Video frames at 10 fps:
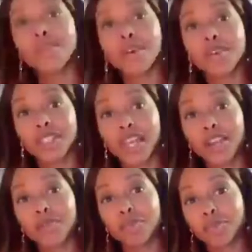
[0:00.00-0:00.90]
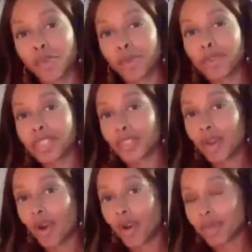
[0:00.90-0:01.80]
there are a lot of performances
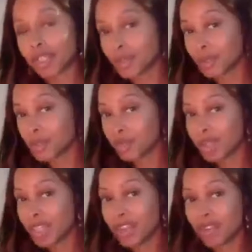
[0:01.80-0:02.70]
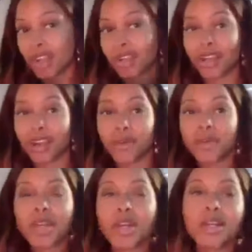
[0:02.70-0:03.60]
on my social media right now.
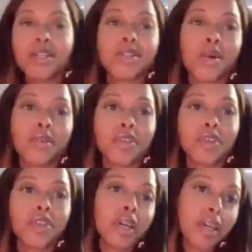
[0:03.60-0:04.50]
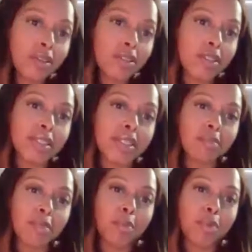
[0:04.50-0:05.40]
So if you're looking to
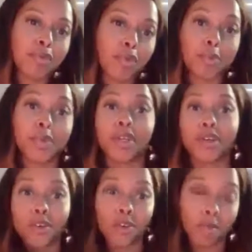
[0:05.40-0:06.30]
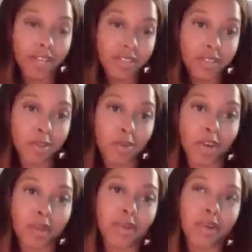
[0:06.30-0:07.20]
see me perform, you can go to my
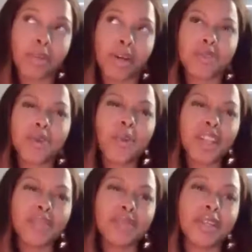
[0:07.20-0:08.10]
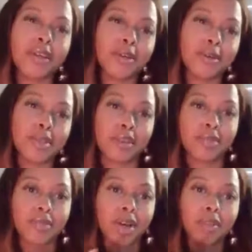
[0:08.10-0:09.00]
Instagram. There are about 20 videos
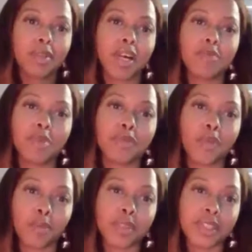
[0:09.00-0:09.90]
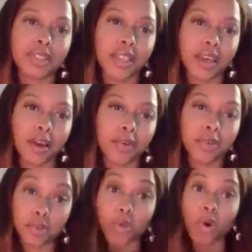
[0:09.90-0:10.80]
of live performances there
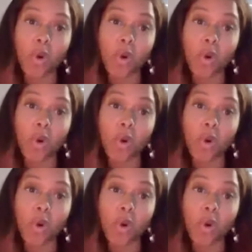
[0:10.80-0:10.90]
through